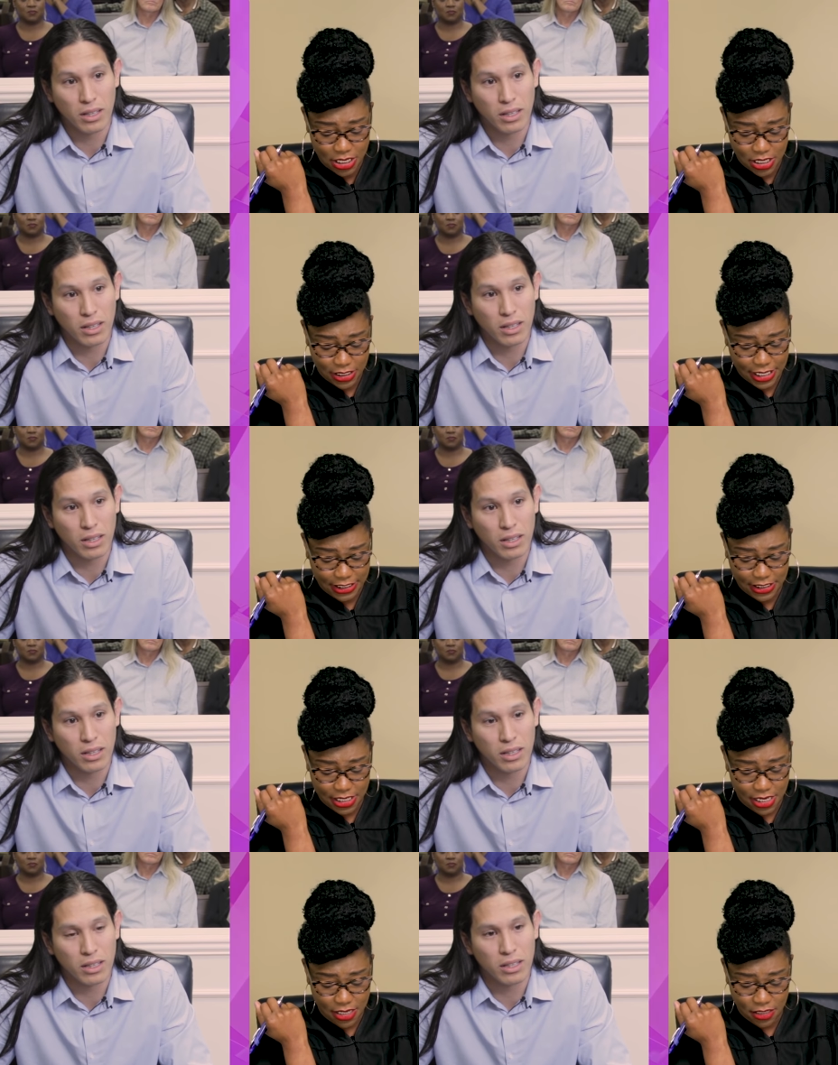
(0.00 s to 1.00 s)
Speaker 1: let's
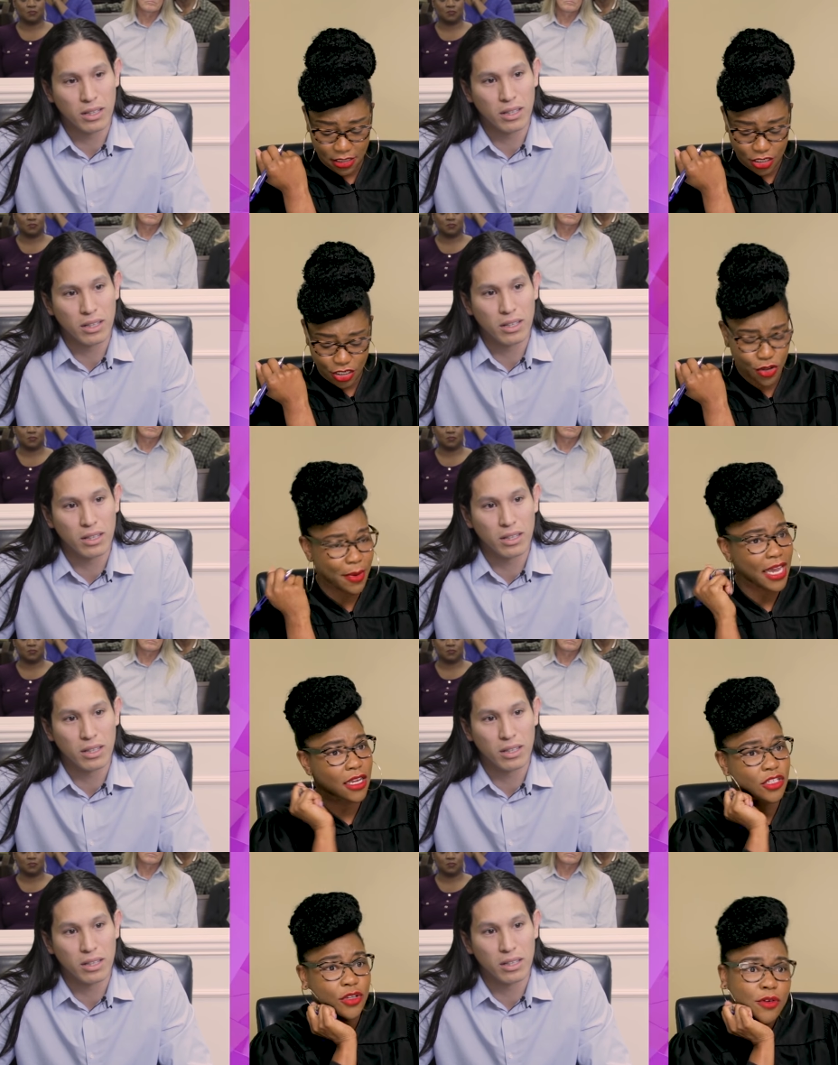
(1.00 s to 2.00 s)
see. You make?
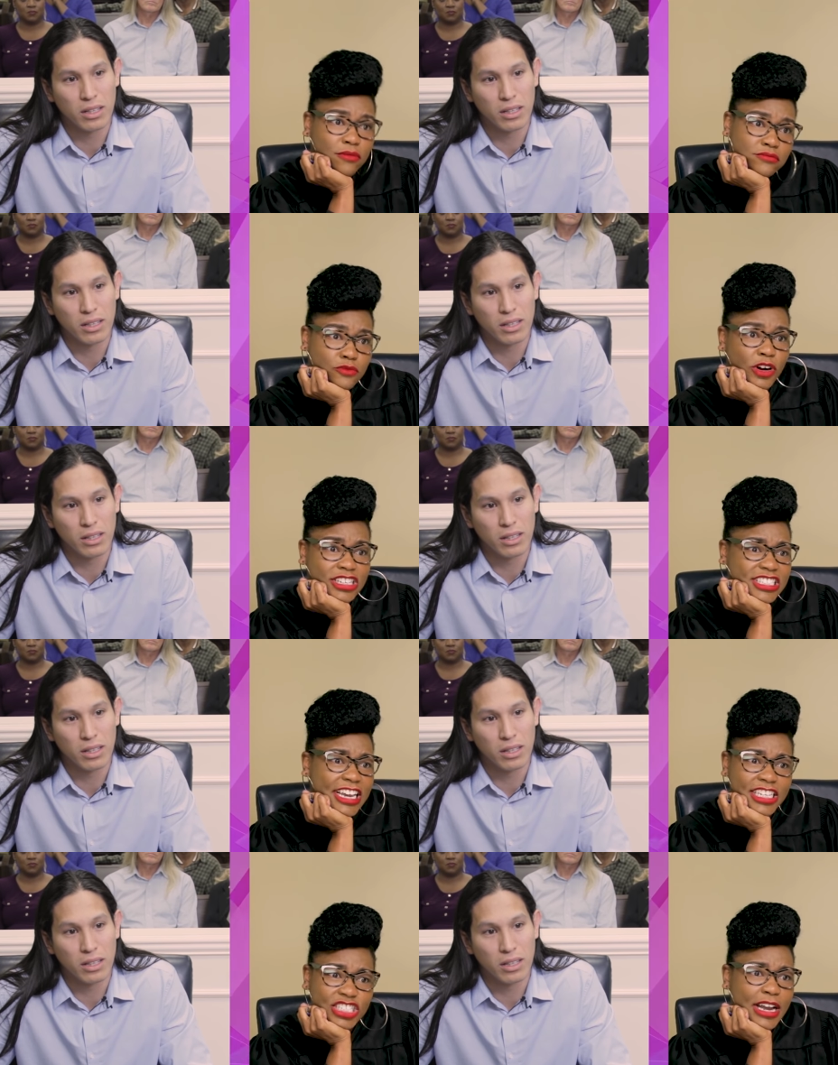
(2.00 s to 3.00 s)
Do you work a
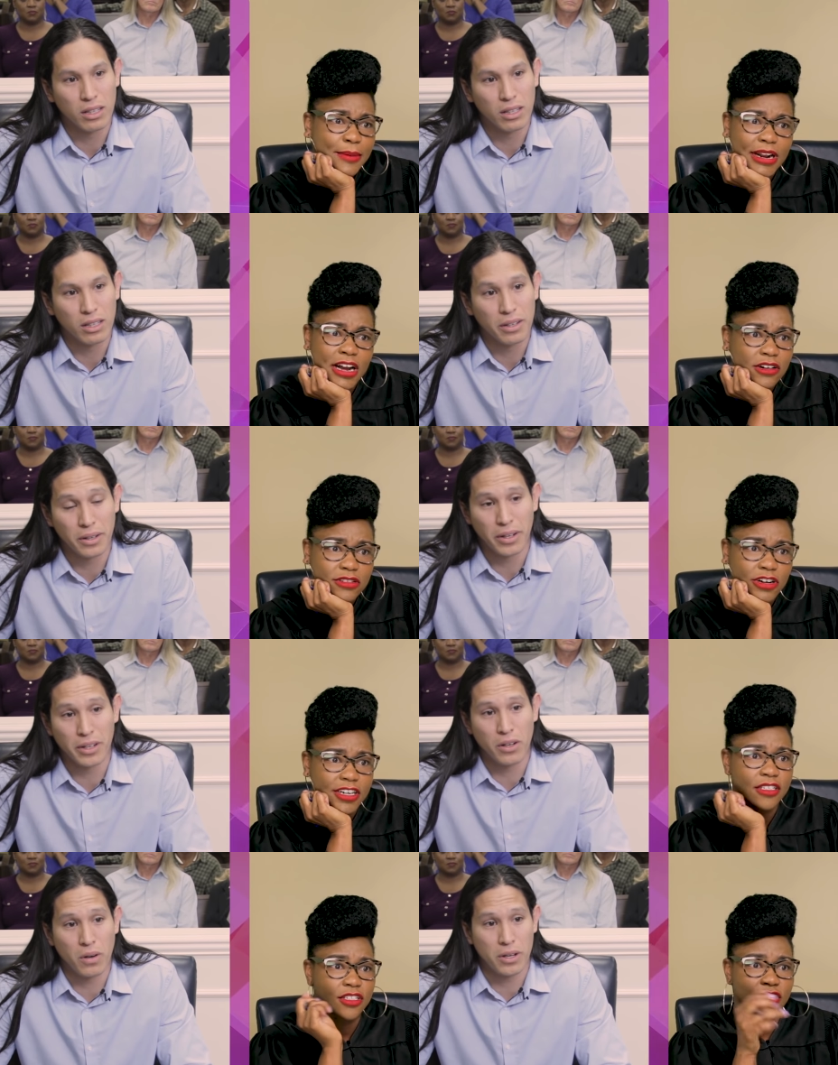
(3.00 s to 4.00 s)
second job at all? No,
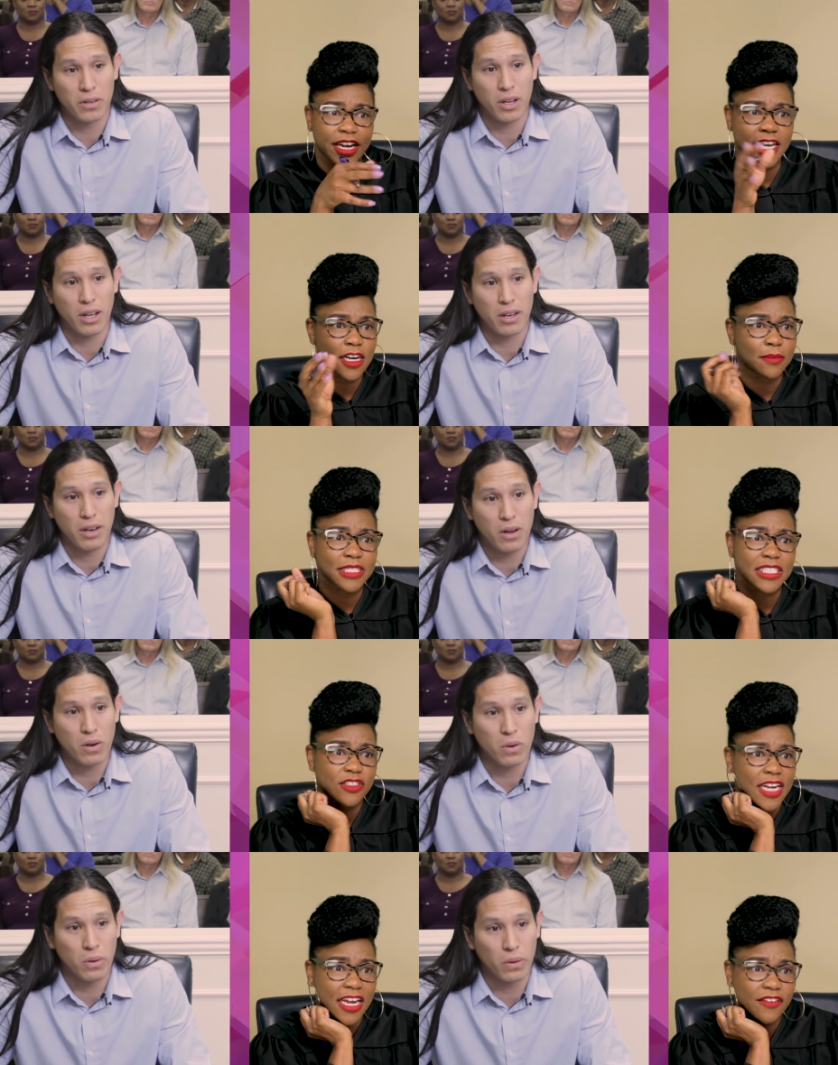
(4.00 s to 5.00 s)
I, no, your I income is still
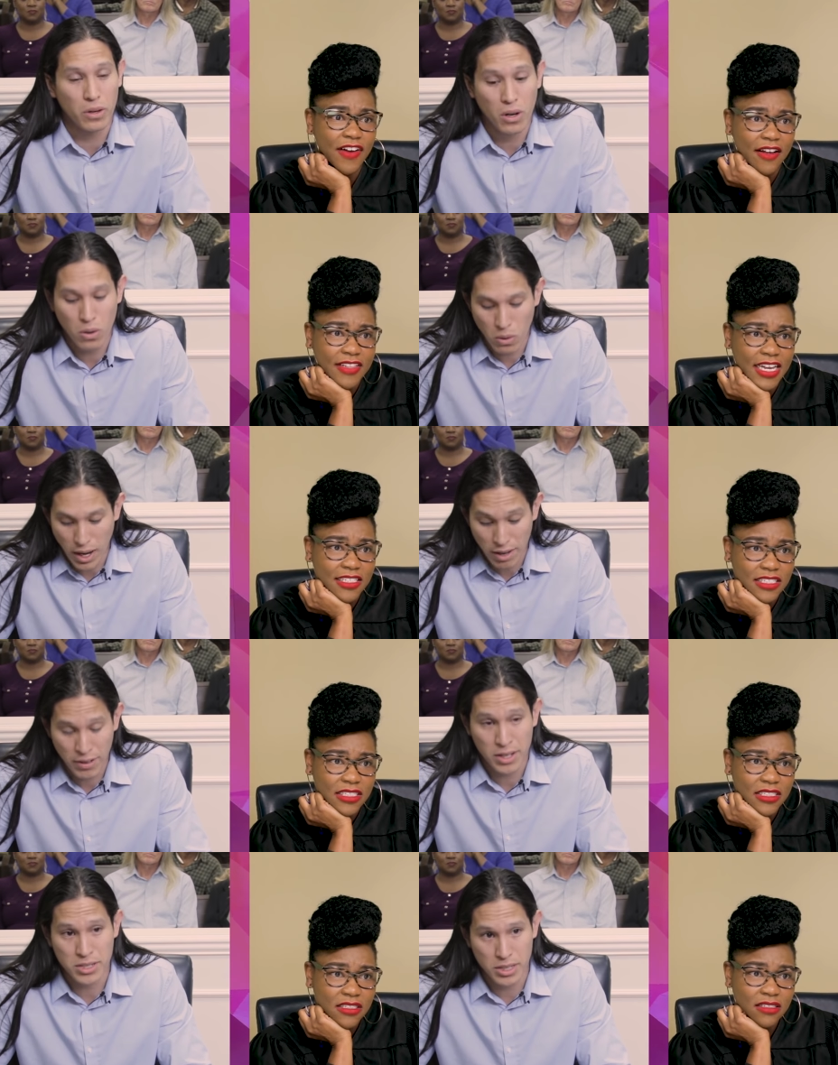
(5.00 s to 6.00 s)
no, ninety five. No,
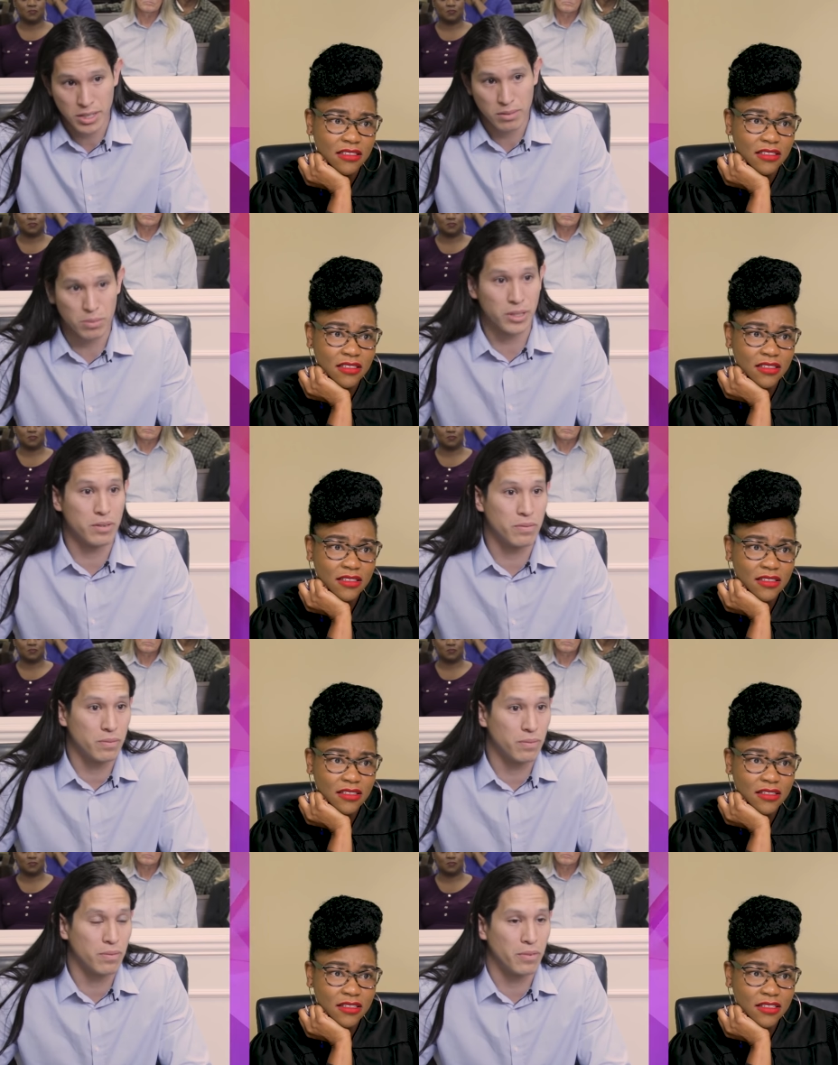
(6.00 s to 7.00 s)
Speaker 2: I've actually
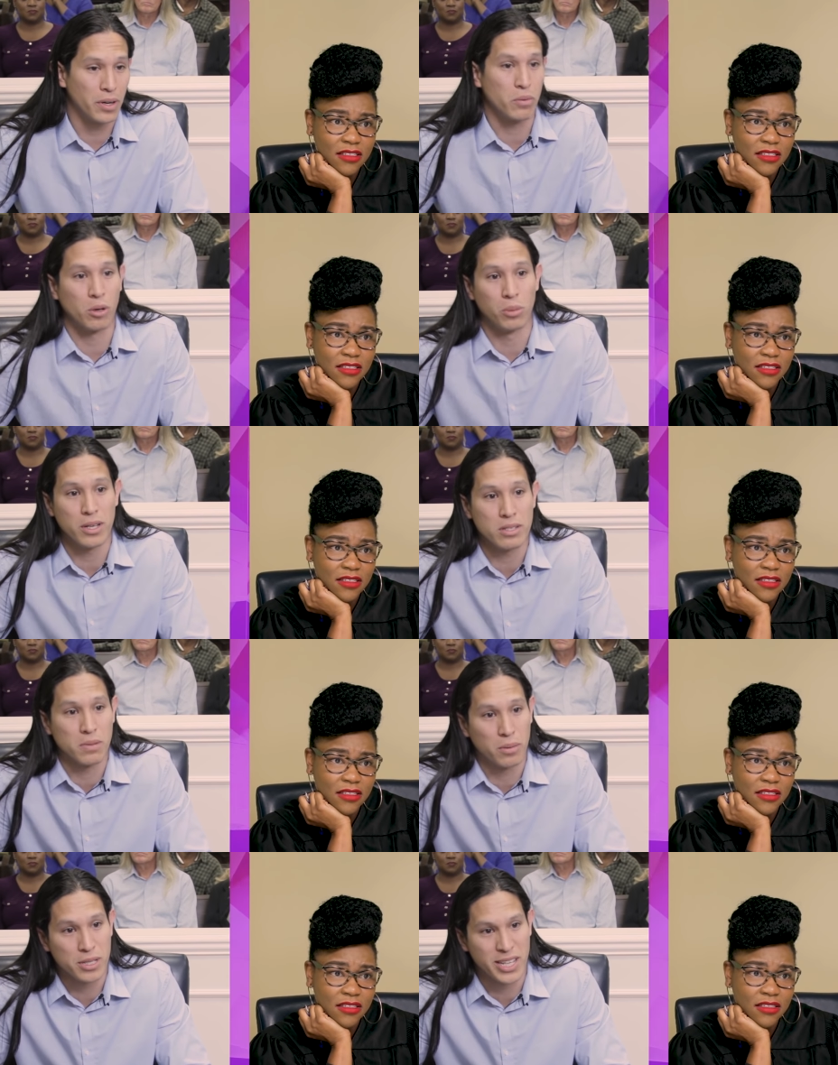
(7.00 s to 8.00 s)
been very well blessed
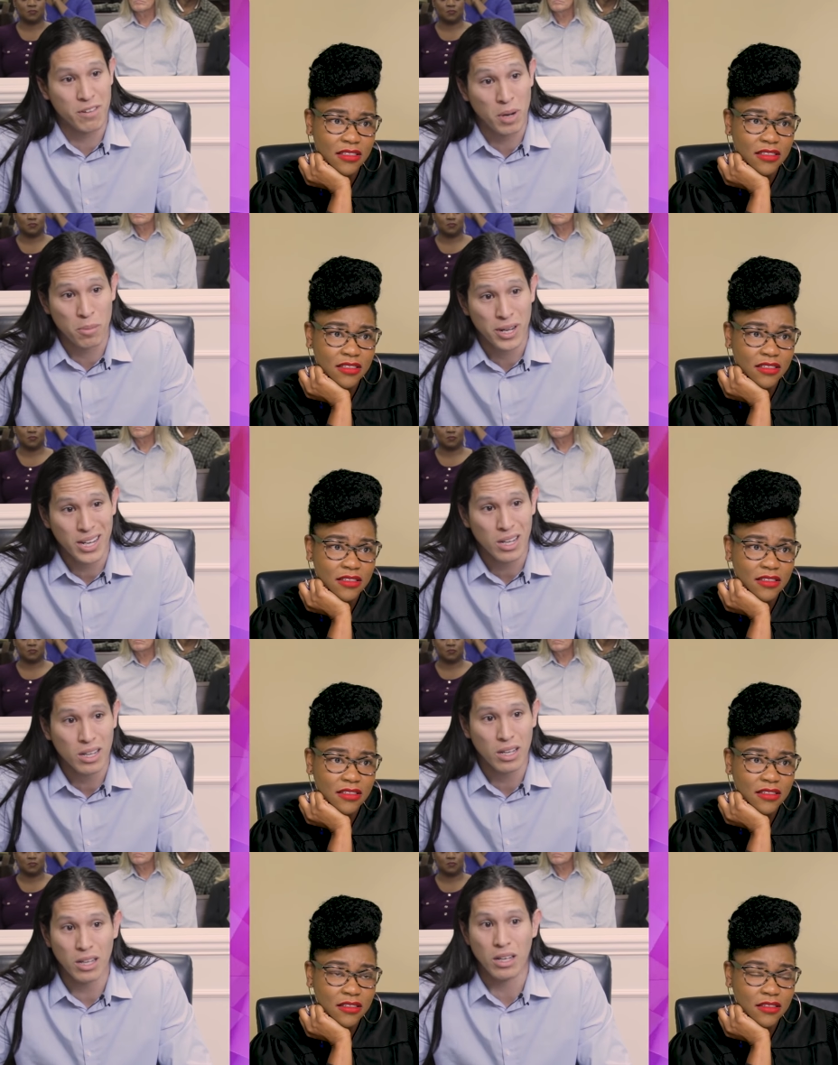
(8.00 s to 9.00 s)
to be able to save my money,
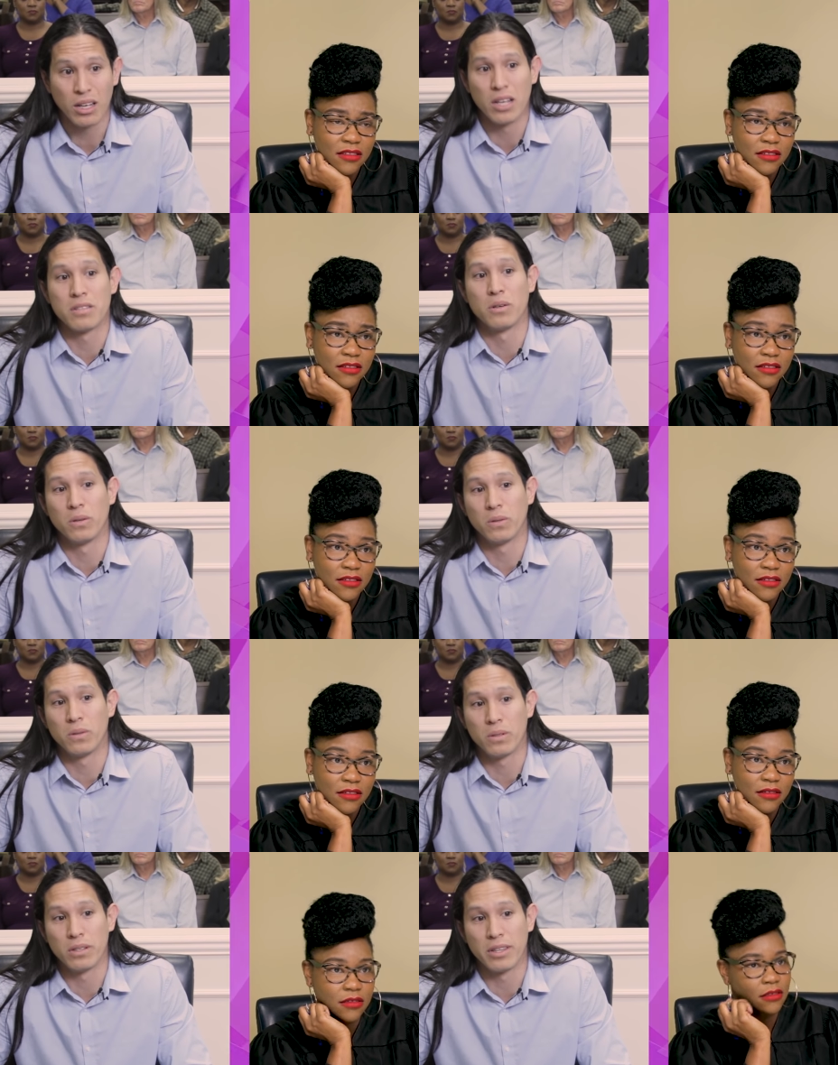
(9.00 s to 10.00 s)
and
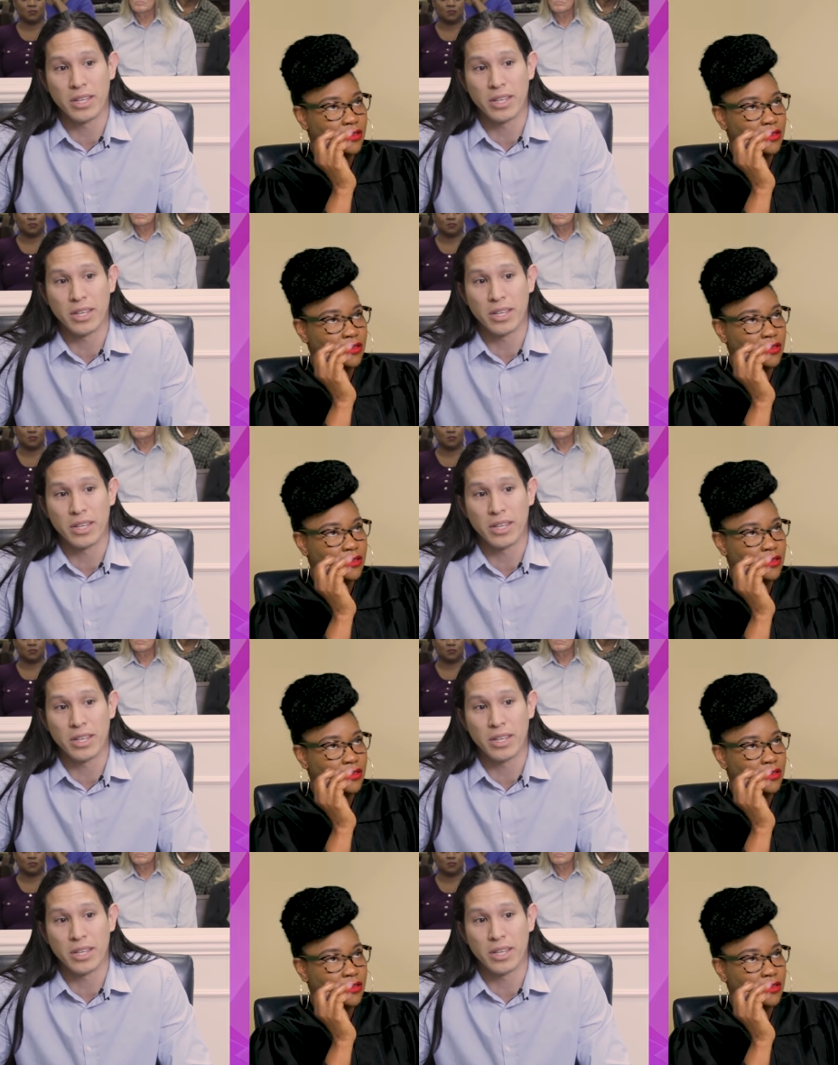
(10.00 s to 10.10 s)
so the